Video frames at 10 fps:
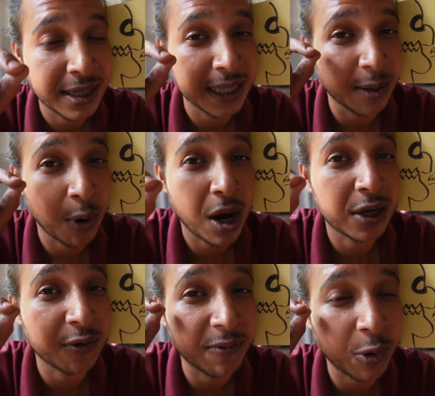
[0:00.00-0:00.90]
They
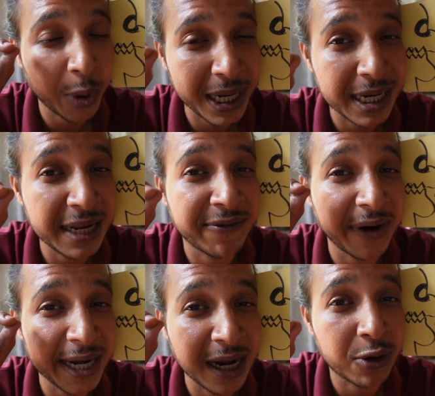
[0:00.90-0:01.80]
want to quickly
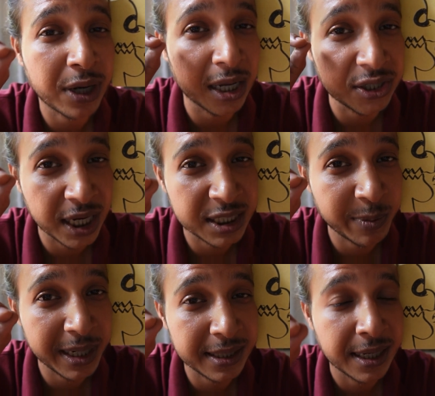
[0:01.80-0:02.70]
find out a
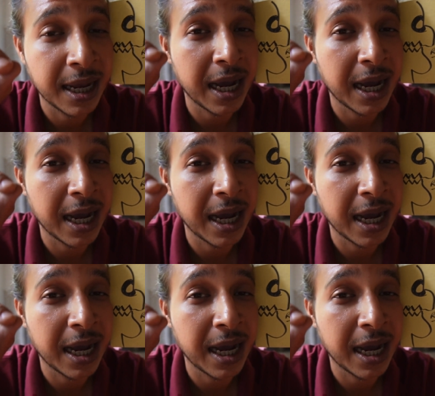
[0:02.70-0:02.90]
judgment